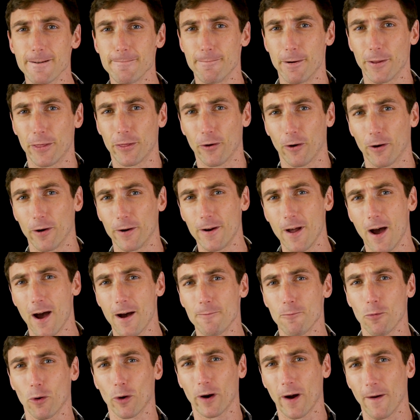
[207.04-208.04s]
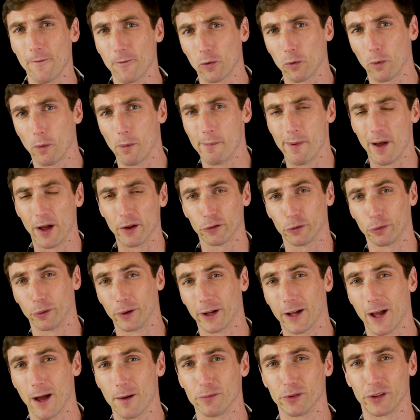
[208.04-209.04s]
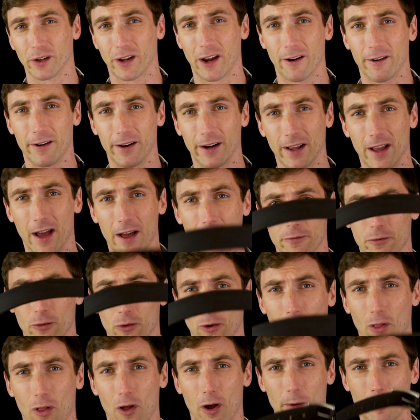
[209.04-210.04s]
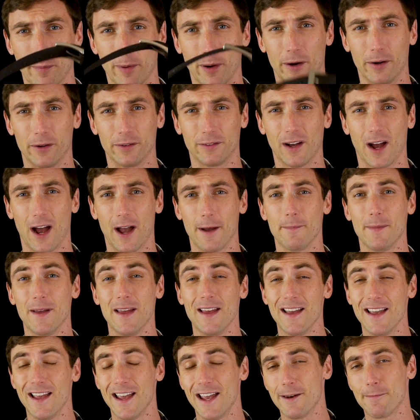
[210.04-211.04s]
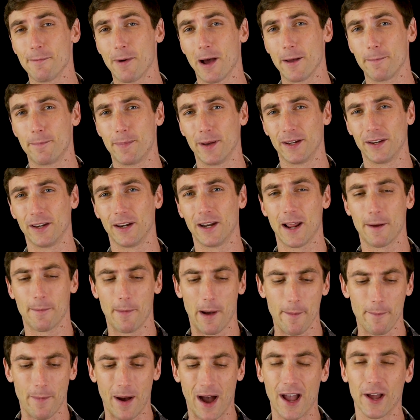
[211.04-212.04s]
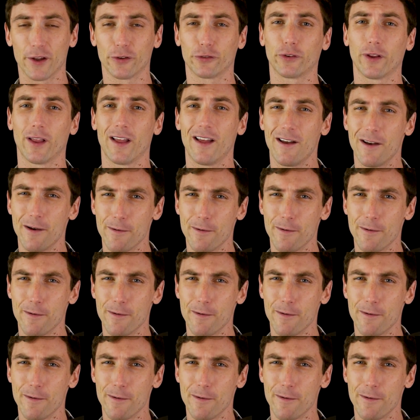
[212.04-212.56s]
but there are not more comfortable belts when it comes to carrying a gun for a long period of time. In my opinion, am I biased?